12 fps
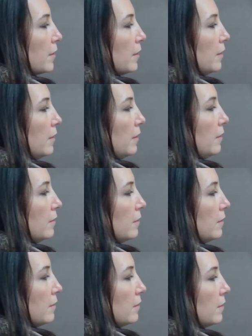Okay.
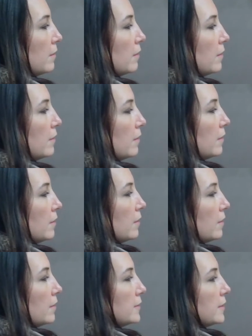
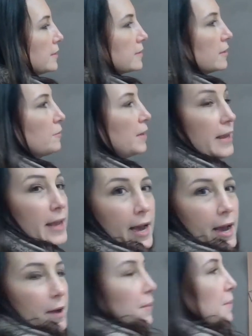Takes a little bit.
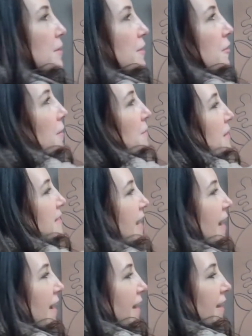I'm going to grab this
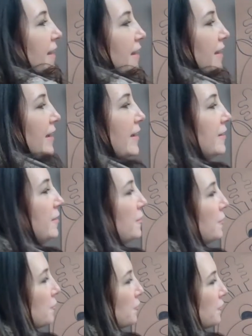guy and,
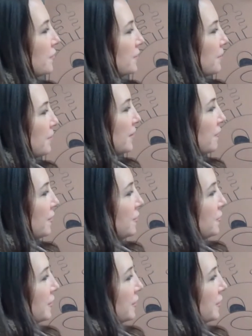something fun.